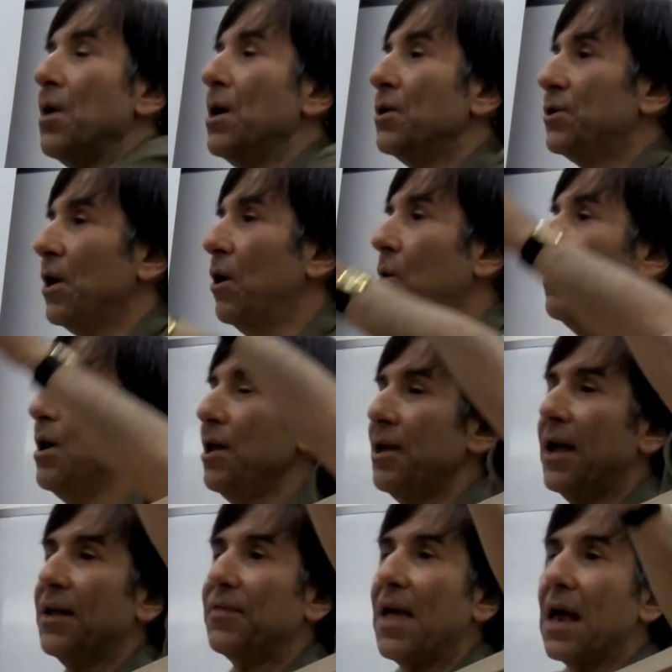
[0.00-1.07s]
So
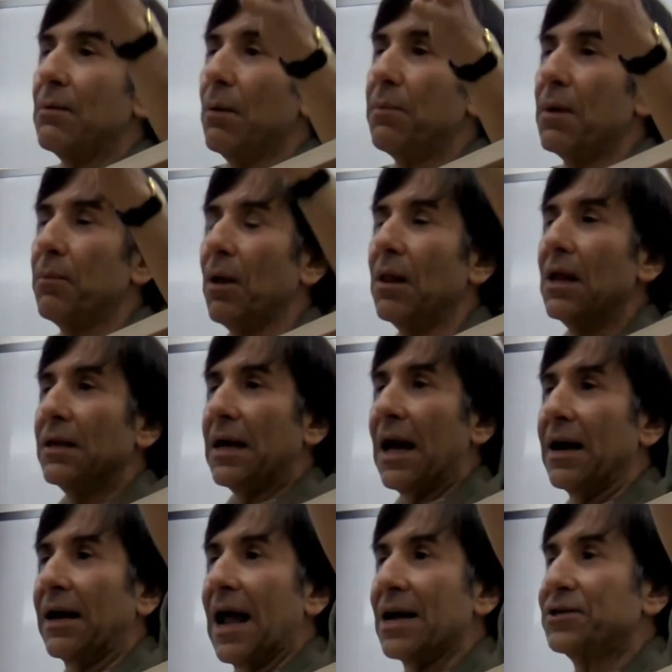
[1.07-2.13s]
you get the animal people, you got
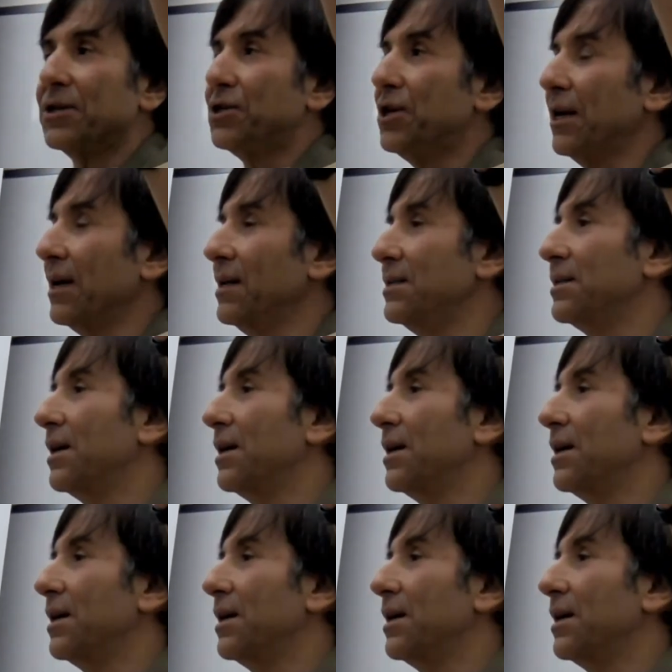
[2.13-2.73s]
to gas the chickens.